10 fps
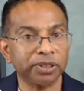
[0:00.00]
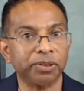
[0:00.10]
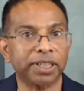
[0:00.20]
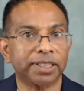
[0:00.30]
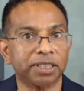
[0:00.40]

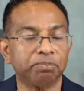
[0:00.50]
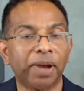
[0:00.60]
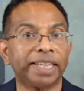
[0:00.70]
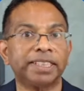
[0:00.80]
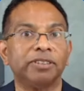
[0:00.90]
which are these
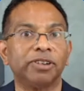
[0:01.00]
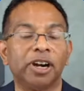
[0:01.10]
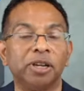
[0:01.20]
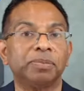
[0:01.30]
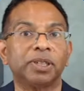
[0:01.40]
massive
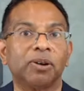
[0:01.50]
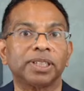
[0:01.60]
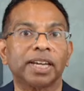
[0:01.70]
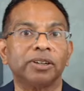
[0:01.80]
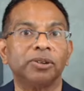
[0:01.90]
open
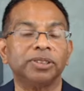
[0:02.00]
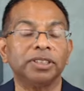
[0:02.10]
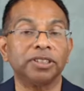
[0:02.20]
online courses.